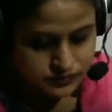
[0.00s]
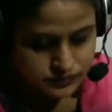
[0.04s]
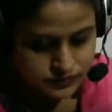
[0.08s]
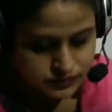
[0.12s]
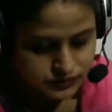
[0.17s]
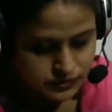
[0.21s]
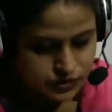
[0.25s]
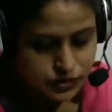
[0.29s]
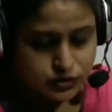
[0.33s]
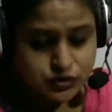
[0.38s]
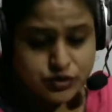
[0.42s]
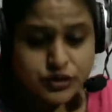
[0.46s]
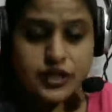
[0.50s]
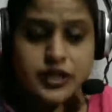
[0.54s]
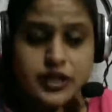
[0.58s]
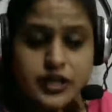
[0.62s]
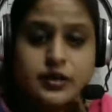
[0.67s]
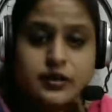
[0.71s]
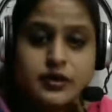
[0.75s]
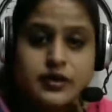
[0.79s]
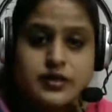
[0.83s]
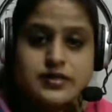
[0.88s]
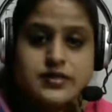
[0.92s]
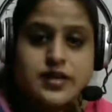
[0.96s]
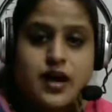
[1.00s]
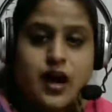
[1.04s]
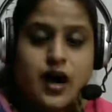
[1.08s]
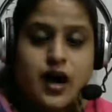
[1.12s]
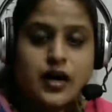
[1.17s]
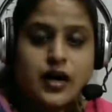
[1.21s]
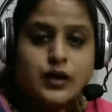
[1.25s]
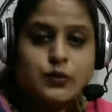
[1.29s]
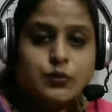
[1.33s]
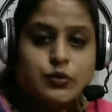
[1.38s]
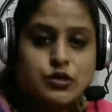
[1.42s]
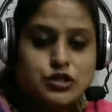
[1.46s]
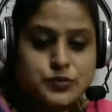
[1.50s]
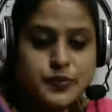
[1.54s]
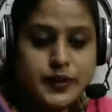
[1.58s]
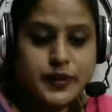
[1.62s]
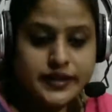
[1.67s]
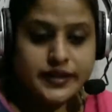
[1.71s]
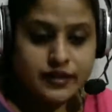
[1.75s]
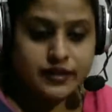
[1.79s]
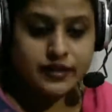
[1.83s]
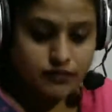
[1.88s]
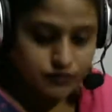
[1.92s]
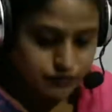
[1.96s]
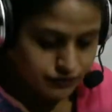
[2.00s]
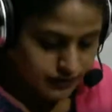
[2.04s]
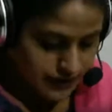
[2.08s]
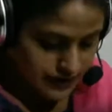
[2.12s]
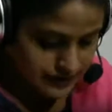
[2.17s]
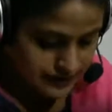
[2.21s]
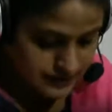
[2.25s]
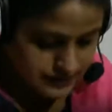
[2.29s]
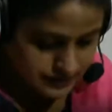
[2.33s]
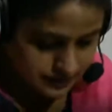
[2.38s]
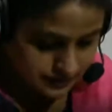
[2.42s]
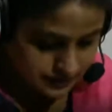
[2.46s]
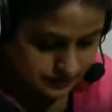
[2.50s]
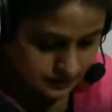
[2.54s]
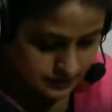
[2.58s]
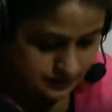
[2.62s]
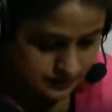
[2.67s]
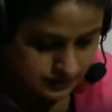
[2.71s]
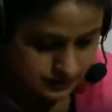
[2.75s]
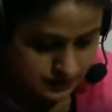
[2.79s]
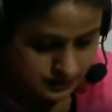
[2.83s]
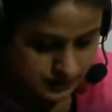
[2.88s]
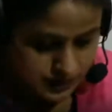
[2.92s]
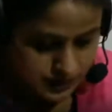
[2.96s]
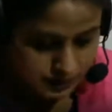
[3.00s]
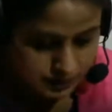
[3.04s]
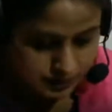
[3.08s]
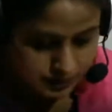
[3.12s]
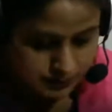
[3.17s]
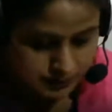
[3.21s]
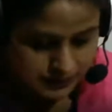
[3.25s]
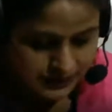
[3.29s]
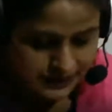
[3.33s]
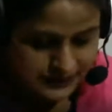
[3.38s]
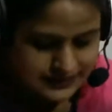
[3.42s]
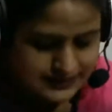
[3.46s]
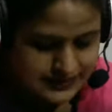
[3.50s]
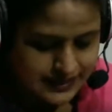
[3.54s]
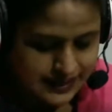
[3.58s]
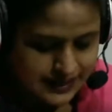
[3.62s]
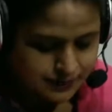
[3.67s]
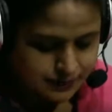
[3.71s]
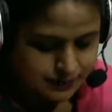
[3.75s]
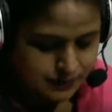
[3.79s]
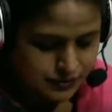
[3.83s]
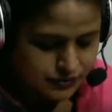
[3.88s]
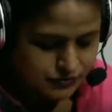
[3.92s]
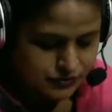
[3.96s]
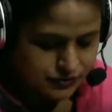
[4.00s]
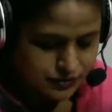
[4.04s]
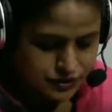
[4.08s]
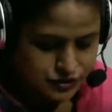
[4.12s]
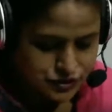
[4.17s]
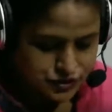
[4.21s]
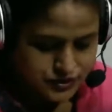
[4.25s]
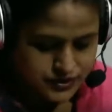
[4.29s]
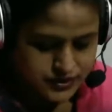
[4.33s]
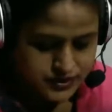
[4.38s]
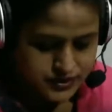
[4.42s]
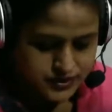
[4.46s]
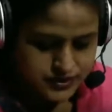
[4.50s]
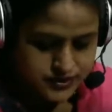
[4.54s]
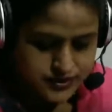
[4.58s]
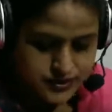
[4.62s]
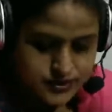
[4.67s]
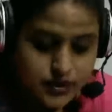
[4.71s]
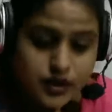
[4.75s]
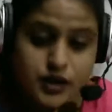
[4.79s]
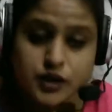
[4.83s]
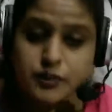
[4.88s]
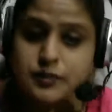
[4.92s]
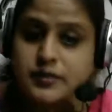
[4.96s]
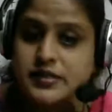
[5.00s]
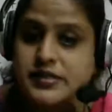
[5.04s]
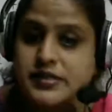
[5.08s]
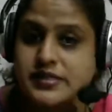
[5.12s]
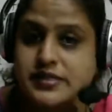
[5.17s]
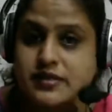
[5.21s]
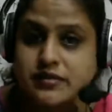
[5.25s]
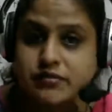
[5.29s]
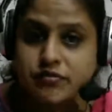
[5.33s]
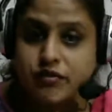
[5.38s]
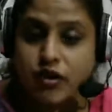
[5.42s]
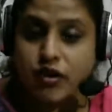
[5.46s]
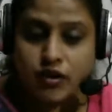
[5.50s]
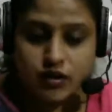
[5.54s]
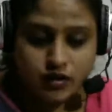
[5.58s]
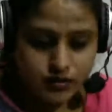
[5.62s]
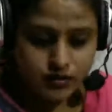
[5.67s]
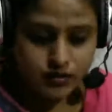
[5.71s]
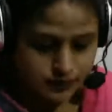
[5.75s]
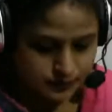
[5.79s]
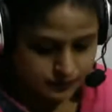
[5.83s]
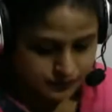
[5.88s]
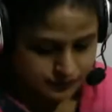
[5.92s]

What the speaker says: his heart was beating faster. Please let me finish, returned Mr. Fogg.